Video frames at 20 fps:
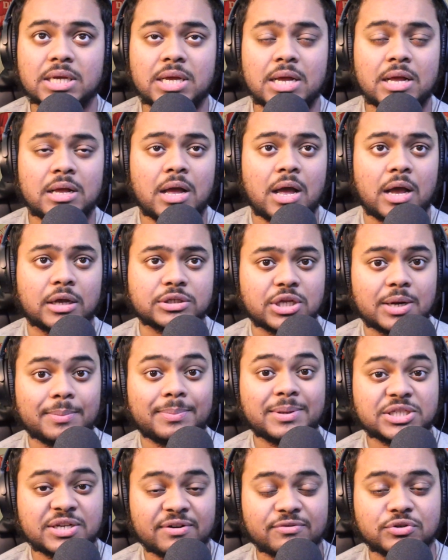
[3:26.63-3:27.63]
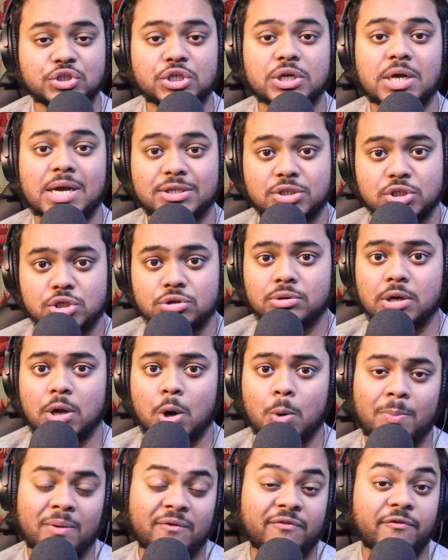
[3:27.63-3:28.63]
So they beat Sheffield United
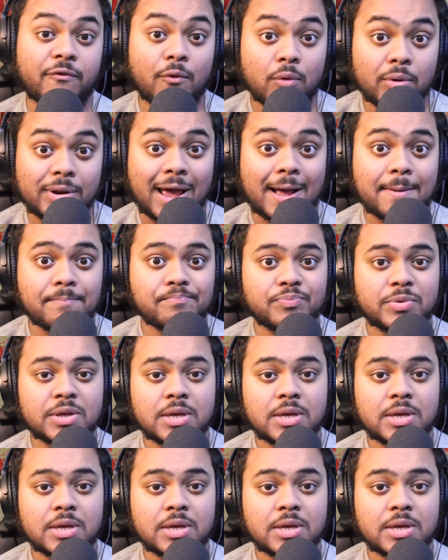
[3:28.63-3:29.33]
2-0. Before that,